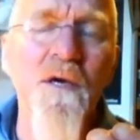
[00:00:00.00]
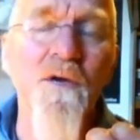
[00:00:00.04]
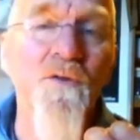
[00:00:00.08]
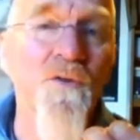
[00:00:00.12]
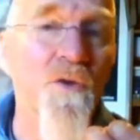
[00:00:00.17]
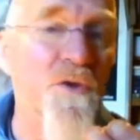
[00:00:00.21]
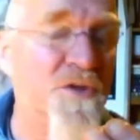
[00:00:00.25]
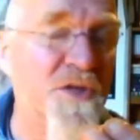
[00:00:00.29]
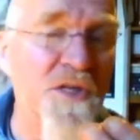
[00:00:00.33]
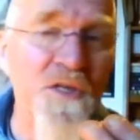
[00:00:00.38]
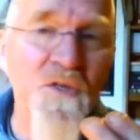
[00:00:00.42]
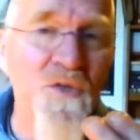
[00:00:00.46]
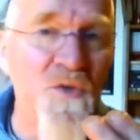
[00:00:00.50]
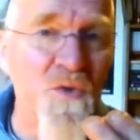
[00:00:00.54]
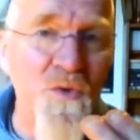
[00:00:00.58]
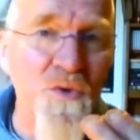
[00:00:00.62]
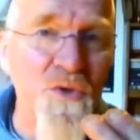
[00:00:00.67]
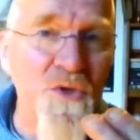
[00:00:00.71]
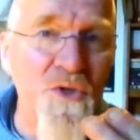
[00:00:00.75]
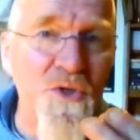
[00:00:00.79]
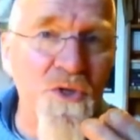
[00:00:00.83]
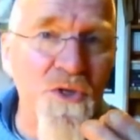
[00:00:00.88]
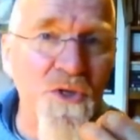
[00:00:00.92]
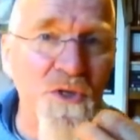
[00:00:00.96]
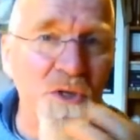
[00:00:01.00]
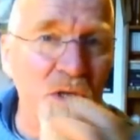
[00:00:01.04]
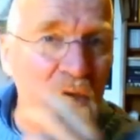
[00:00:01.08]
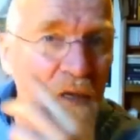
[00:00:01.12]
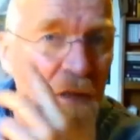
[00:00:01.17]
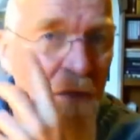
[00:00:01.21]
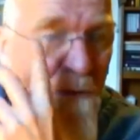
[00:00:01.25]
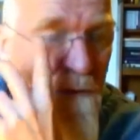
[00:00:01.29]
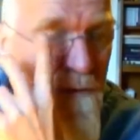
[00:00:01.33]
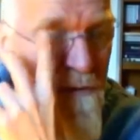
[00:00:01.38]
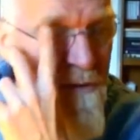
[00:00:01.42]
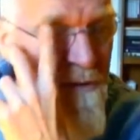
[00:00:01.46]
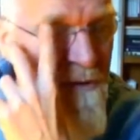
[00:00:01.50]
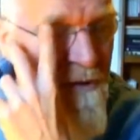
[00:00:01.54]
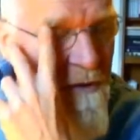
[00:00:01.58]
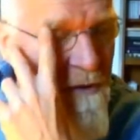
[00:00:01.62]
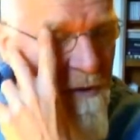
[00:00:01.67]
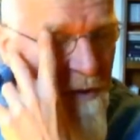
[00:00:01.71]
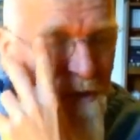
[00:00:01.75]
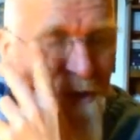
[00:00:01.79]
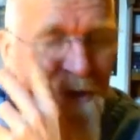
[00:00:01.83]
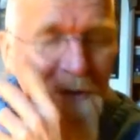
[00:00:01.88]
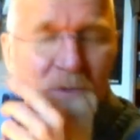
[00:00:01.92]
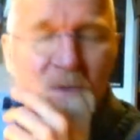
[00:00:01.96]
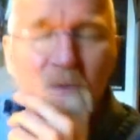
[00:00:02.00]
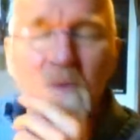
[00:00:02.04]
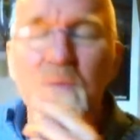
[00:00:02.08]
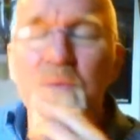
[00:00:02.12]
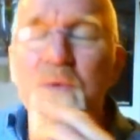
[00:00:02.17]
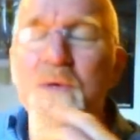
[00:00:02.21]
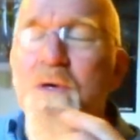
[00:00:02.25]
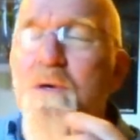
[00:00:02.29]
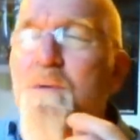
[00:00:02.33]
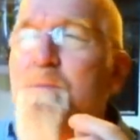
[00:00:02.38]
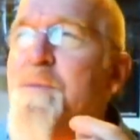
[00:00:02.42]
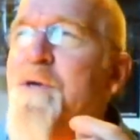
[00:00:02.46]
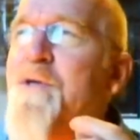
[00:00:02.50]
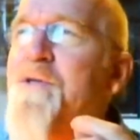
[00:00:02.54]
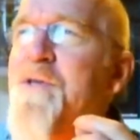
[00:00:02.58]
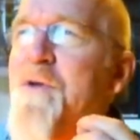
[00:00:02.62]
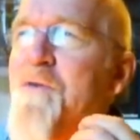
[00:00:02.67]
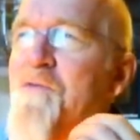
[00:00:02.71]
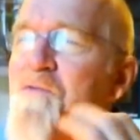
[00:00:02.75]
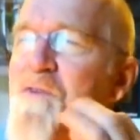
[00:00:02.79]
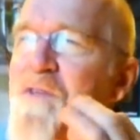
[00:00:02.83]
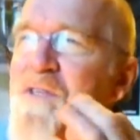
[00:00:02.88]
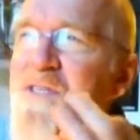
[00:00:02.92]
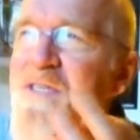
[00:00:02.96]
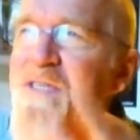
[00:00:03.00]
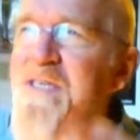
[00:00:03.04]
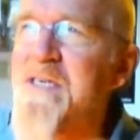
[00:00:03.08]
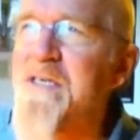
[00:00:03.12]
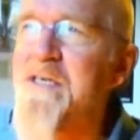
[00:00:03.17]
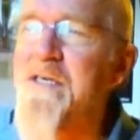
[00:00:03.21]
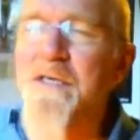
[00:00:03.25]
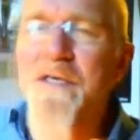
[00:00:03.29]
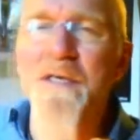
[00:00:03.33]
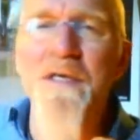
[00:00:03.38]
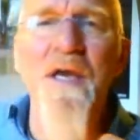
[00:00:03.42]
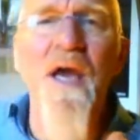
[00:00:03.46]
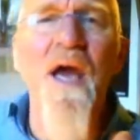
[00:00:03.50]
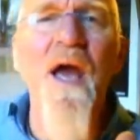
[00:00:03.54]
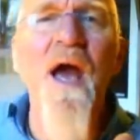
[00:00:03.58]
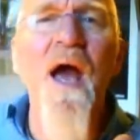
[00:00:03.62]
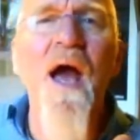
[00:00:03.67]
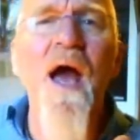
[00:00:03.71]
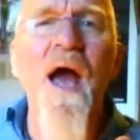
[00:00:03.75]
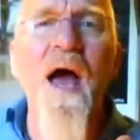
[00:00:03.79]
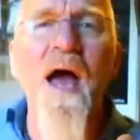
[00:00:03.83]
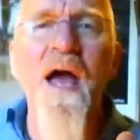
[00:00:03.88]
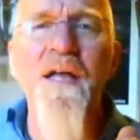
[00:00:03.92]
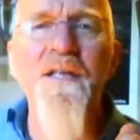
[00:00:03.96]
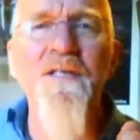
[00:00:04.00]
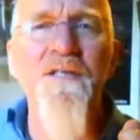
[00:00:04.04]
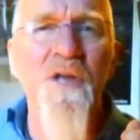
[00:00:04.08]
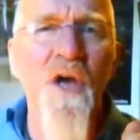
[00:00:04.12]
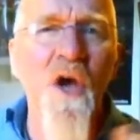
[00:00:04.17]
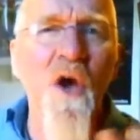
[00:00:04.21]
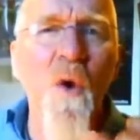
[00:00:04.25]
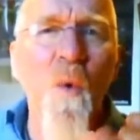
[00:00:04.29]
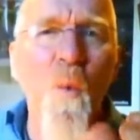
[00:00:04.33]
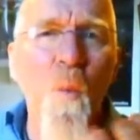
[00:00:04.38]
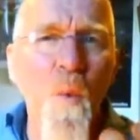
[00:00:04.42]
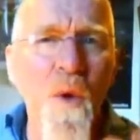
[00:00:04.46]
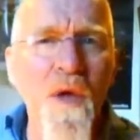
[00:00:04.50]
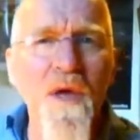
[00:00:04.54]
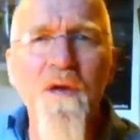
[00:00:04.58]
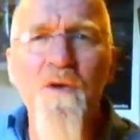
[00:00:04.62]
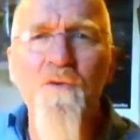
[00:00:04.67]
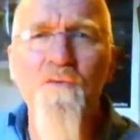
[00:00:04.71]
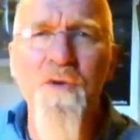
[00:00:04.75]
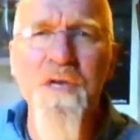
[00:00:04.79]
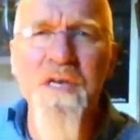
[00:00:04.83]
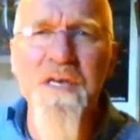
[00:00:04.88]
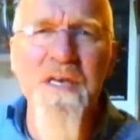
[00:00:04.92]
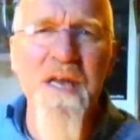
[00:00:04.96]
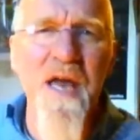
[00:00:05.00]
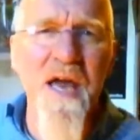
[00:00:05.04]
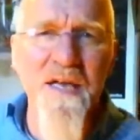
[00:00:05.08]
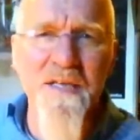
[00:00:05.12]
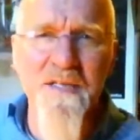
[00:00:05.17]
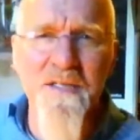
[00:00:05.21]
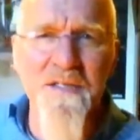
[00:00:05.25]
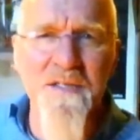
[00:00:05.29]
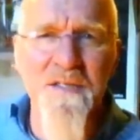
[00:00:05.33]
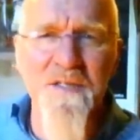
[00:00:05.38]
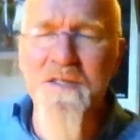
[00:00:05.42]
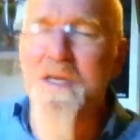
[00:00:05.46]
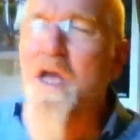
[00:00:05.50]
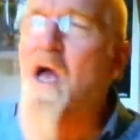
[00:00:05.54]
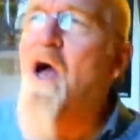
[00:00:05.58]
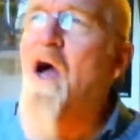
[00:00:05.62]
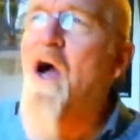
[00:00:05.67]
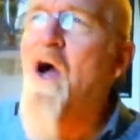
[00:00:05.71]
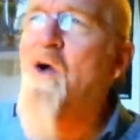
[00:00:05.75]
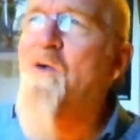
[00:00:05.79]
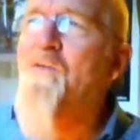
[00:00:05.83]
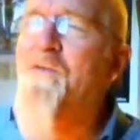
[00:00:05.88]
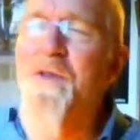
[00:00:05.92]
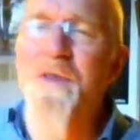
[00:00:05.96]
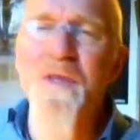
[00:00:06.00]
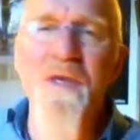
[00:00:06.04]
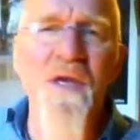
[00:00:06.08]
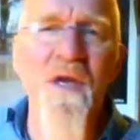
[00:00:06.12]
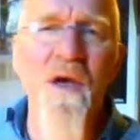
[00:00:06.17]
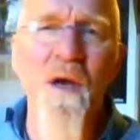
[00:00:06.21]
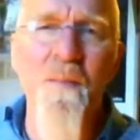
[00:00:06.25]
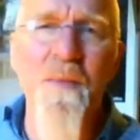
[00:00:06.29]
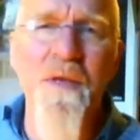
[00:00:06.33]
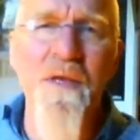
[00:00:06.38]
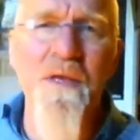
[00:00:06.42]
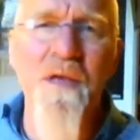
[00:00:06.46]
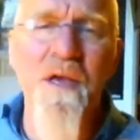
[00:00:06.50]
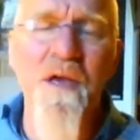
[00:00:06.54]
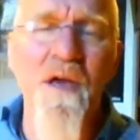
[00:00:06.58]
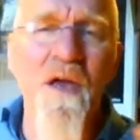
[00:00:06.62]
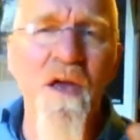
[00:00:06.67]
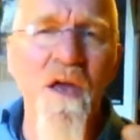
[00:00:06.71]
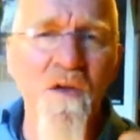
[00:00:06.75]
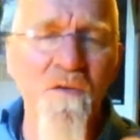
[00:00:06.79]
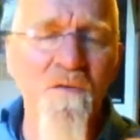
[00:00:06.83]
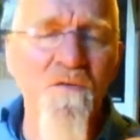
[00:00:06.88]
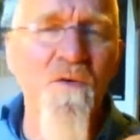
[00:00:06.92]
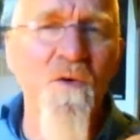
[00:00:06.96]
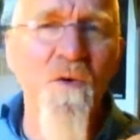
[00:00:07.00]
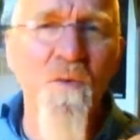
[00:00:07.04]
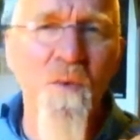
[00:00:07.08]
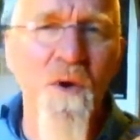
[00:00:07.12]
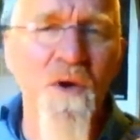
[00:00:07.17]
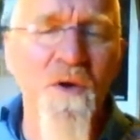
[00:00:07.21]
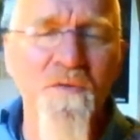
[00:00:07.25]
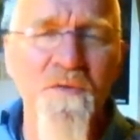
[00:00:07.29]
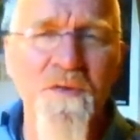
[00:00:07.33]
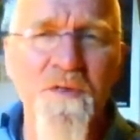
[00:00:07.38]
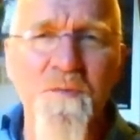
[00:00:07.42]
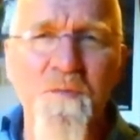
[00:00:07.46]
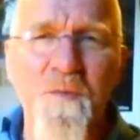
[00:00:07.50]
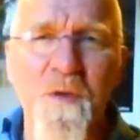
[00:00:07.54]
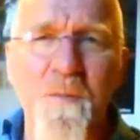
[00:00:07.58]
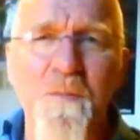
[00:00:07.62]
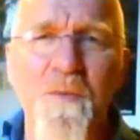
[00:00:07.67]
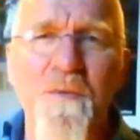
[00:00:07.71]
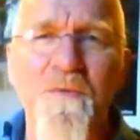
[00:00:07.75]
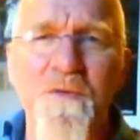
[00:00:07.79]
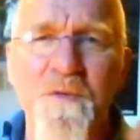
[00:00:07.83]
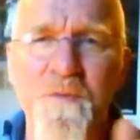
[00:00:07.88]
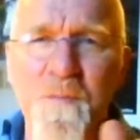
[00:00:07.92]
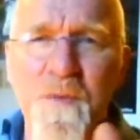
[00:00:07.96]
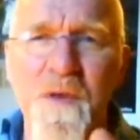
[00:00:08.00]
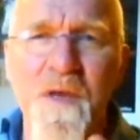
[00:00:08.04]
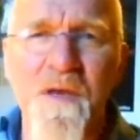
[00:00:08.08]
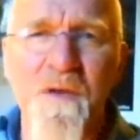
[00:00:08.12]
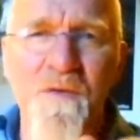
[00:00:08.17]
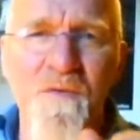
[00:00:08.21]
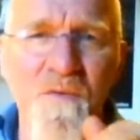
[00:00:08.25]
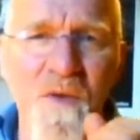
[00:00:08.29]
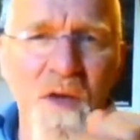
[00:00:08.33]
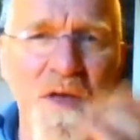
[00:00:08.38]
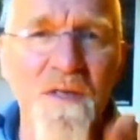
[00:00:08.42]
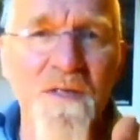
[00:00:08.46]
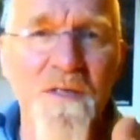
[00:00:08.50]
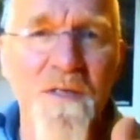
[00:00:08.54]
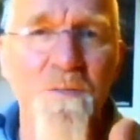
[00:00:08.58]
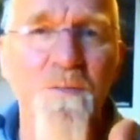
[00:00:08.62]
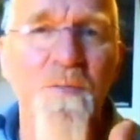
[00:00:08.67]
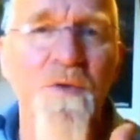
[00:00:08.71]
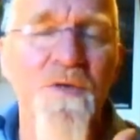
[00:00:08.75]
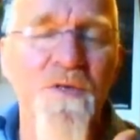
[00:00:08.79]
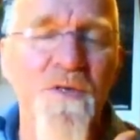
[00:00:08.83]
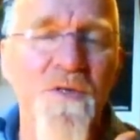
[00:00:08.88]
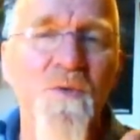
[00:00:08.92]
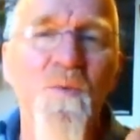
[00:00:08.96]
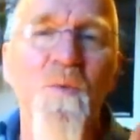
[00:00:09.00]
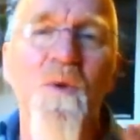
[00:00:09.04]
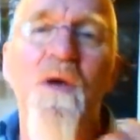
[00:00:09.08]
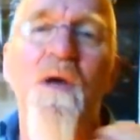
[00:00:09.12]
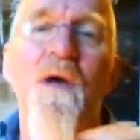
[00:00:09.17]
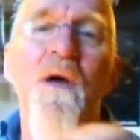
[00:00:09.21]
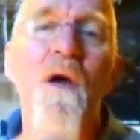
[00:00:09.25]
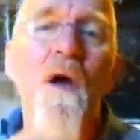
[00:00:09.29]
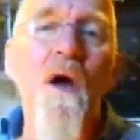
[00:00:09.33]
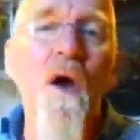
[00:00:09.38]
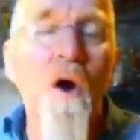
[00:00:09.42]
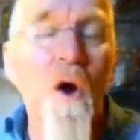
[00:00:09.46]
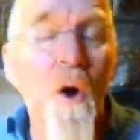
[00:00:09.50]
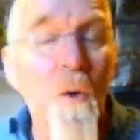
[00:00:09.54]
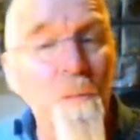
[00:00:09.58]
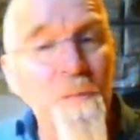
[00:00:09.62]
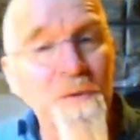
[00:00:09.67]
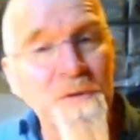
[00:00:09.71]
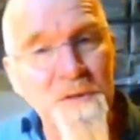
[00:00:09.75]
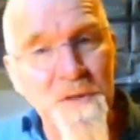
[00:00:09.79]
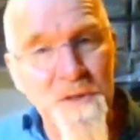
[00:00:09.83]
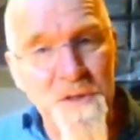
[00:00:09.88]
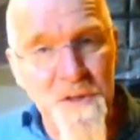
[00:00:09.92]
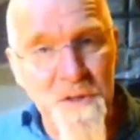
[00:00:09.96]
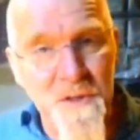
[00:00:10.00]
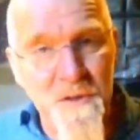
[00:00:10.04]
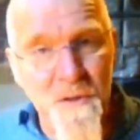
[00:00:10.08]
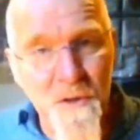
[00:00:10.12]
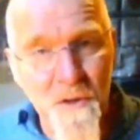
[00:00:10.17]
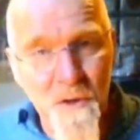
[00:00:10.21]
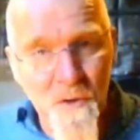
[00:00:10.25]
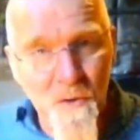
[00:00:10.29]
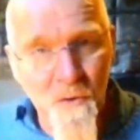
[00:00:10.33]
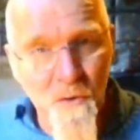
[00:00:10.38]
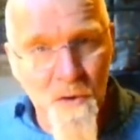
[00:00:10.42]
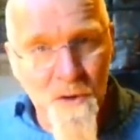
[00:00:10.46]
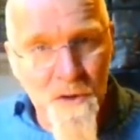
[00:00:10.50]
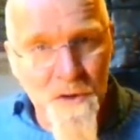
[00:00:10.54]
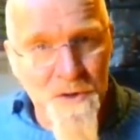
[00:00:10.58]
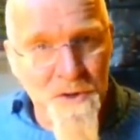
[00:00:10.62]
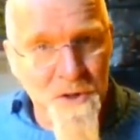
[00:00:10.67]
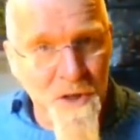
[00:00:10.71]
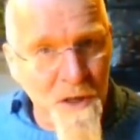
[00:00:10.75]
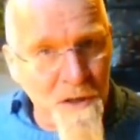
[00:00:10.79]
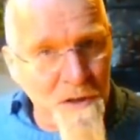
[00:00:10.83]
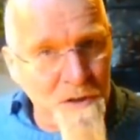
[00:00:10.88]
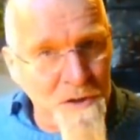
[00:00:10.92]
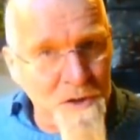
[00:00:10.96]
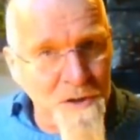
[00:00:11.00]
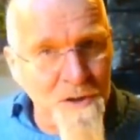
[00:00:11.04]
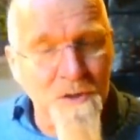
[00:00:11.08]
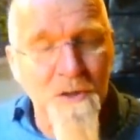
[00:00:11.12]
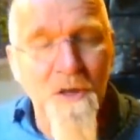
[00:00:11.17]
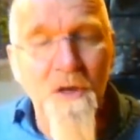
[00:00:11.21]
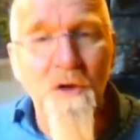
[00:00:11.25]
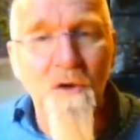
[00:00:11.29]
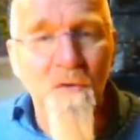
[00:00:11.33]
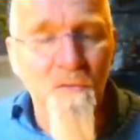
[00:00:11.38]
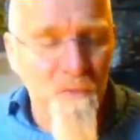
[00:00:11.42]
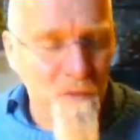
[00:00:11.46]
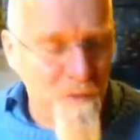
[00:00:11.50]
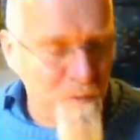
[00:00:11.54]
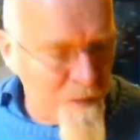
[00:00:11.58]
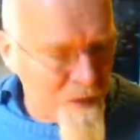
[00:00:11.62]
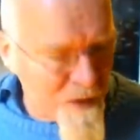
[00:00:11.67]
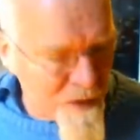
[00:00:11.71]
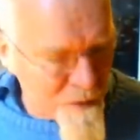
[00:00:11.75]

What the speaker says: Not exhaustion, illness, disease, but fatigue and weariness over the coming year if you're one of these people that's being affected by square opposition or conjunction from